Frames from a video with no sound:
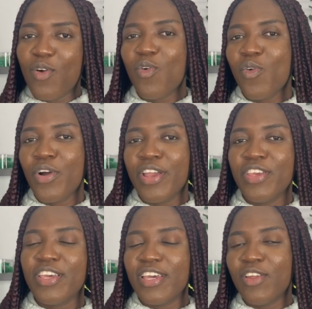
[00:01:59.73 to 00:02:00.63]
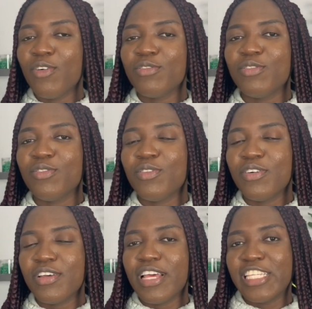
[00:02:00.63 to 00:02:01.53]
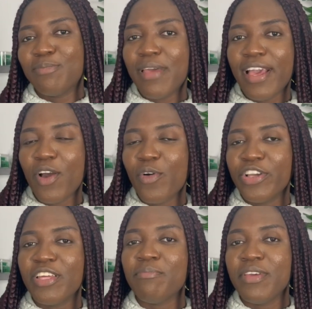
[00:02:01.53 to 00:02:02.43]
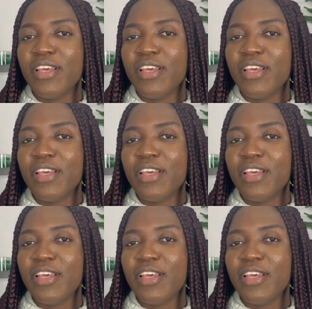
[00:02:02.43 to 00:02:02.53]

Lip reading: Or you can also expect, or you can